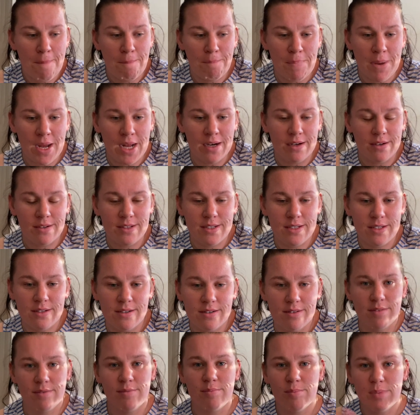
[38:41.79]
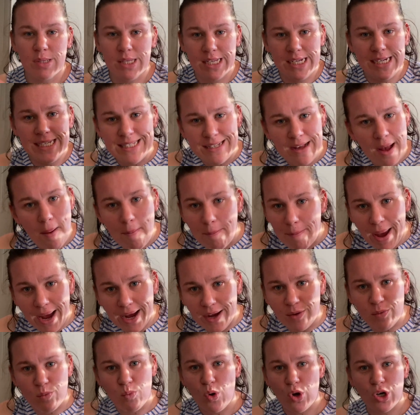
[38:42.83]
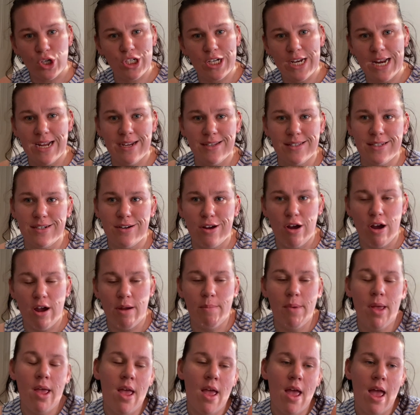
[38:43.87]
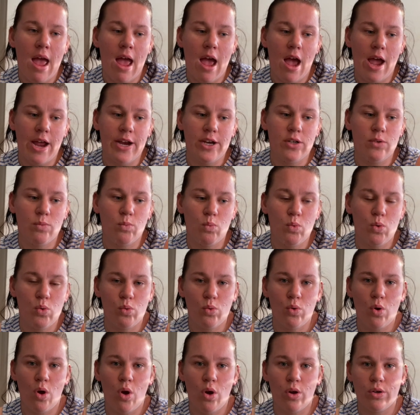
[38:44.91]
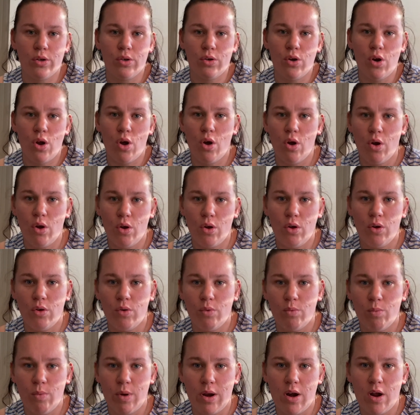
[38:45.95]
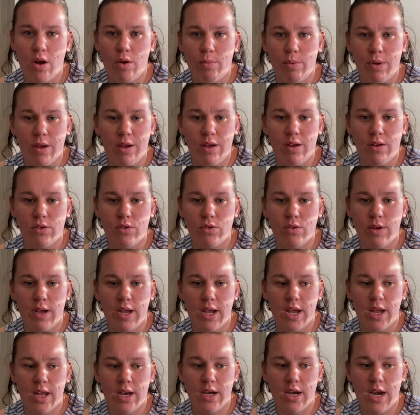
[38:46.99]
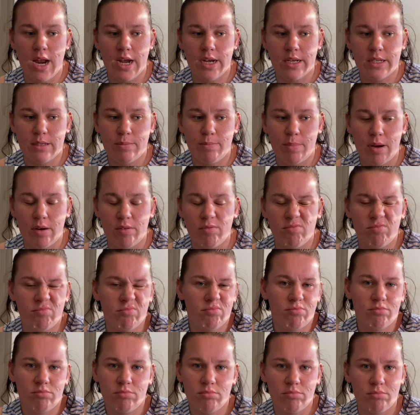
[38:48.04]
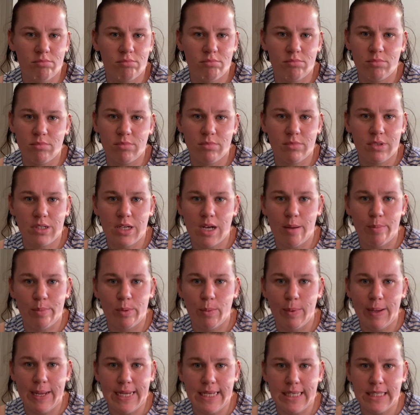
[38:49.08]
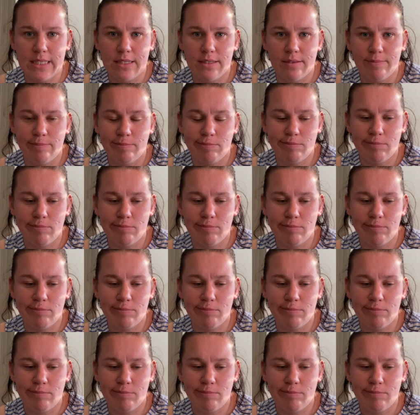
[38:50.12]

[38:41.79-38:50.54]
But please come back and watch next time. I will not know when I'll be doing it next, but a couple of weeks.